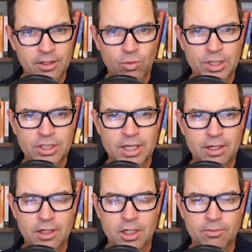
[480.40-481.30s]
we
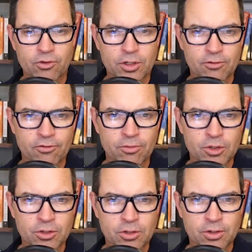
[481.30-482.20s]
take comfort in the
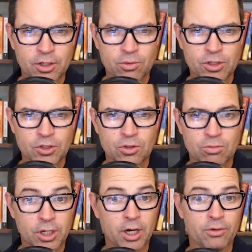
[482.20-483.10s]
familiar and we assume
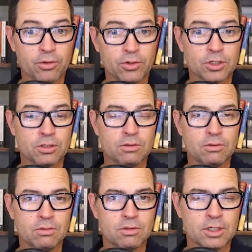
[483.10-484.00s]
that others,
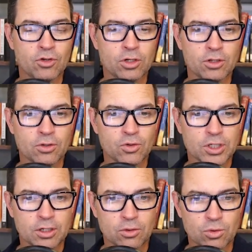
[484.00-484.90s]
even on the other
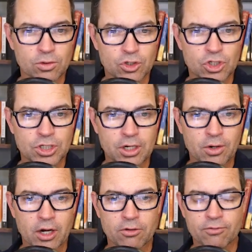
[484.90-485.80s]
side of the world,
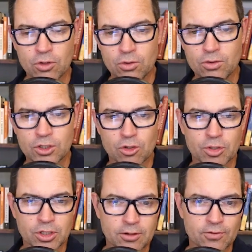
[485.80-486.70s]
share our views, our
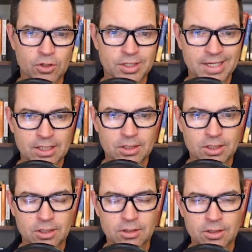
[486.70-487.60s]
beliefs, our
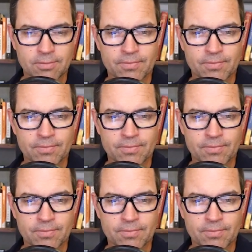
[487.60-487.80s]
tendencies.